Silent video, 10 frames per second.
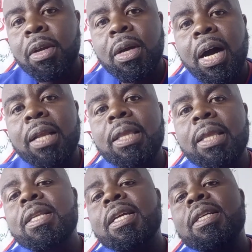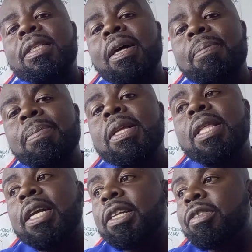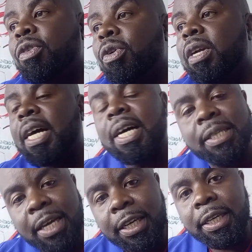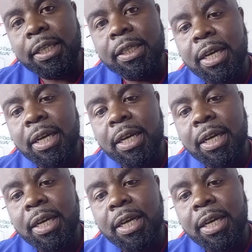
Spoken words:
And then there is something that is called ascites.